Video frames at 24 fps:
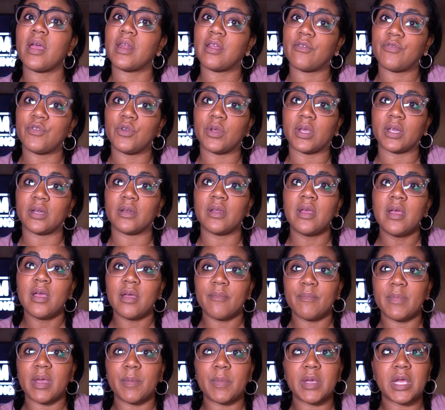And if you can
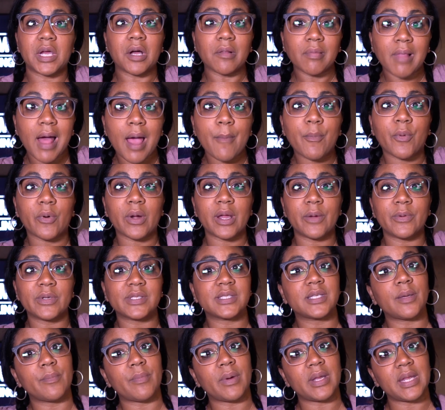maybe collaborate with
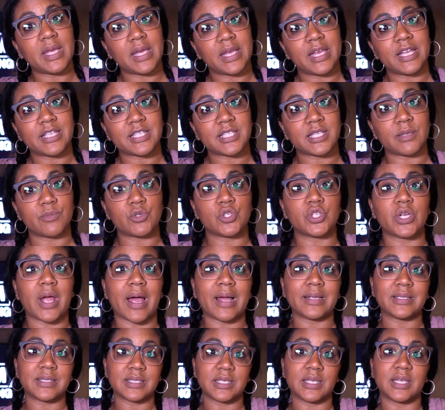somebody, get some
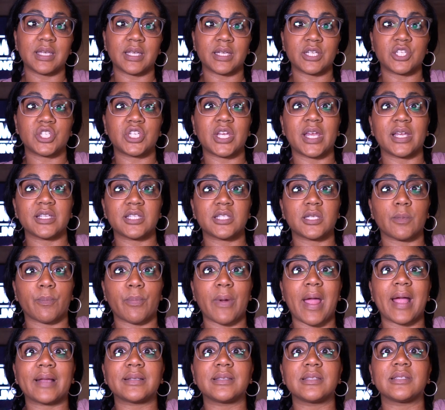shots, get a chance to
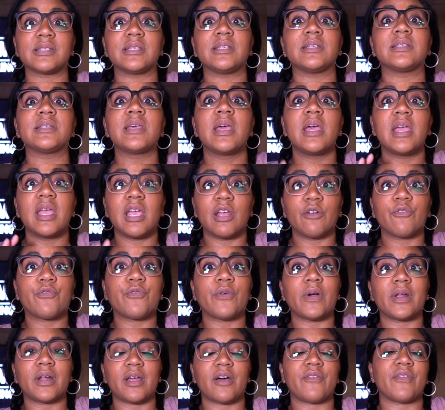practice these in
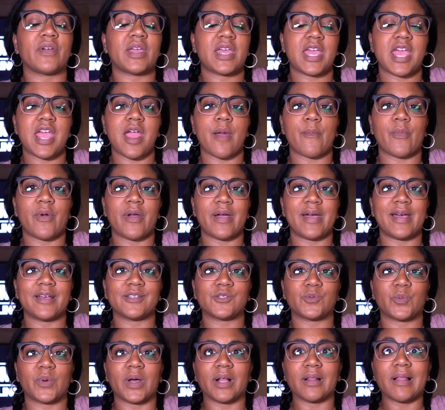front of a camera
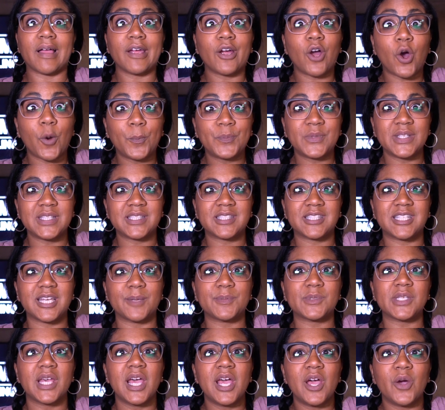as well. I hope these
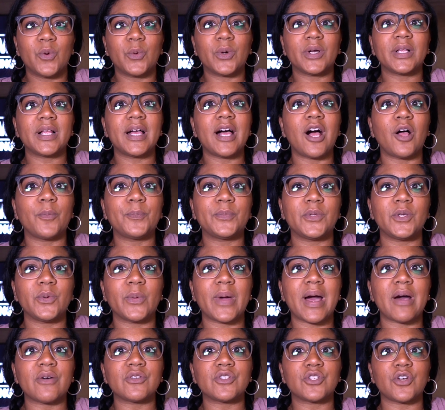tips will help
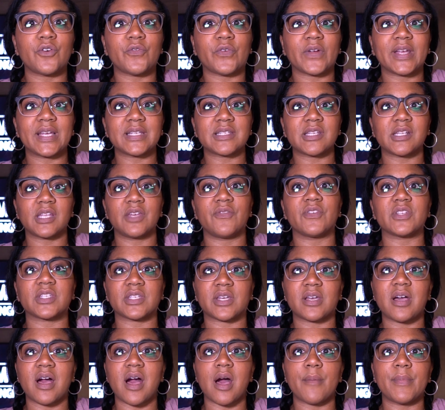you out. Don't forget to leave us
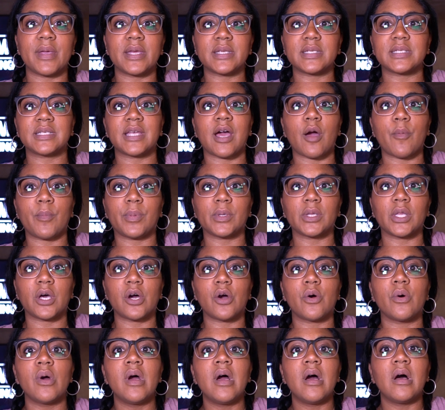a comment down
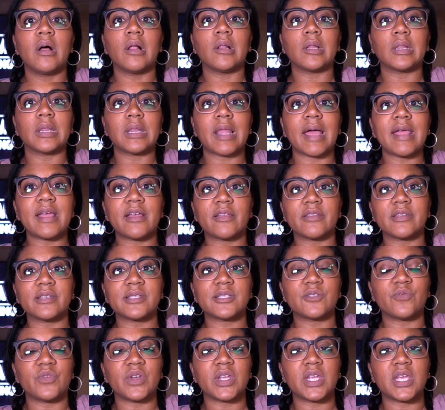below, like
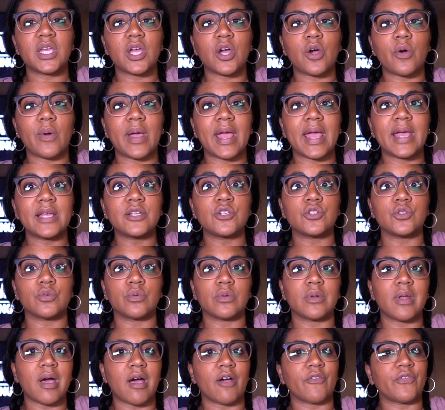this video, and do
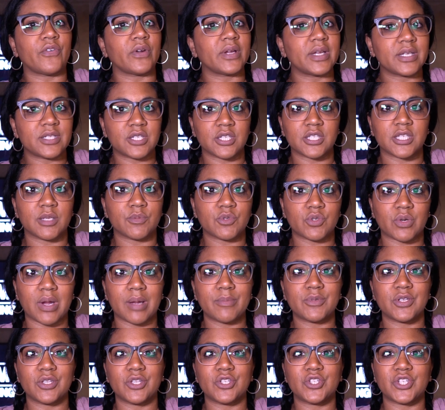not forget to
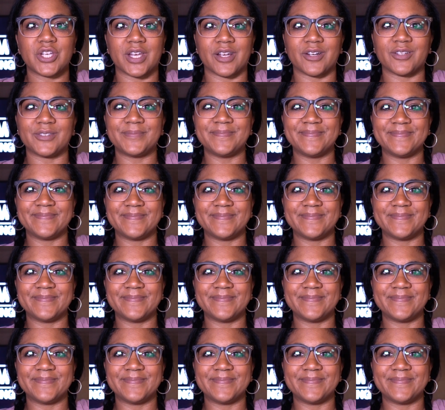subscribe to the channel.